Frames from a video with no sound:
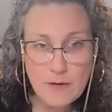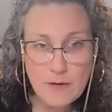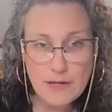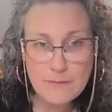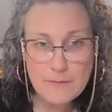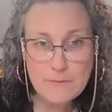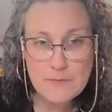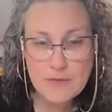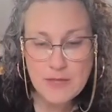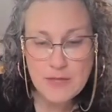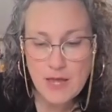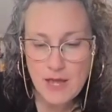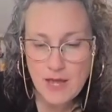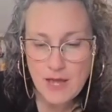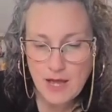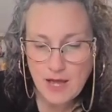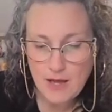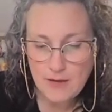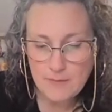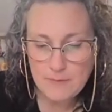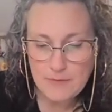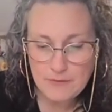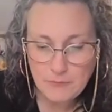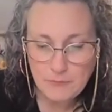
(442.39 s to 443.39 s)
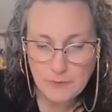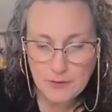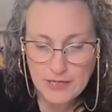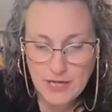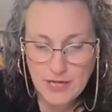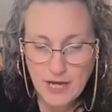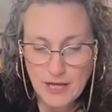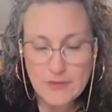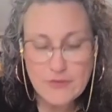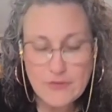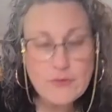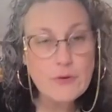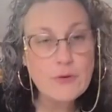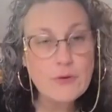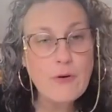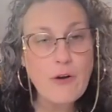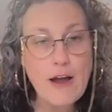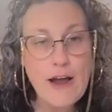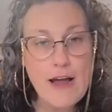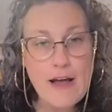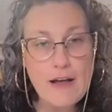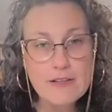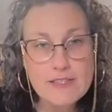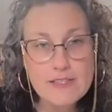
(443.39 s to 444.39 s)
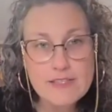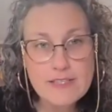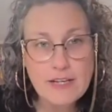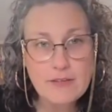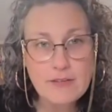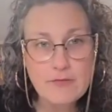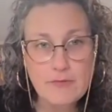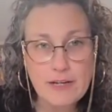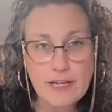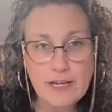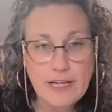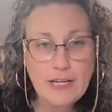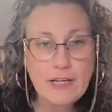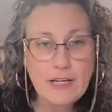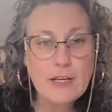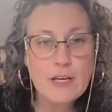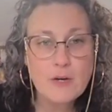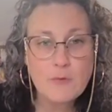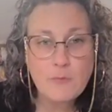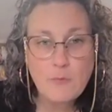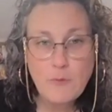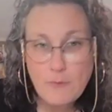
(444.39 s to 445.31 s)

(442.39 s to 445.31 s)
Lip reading: Okay? If we cut through our outside ring,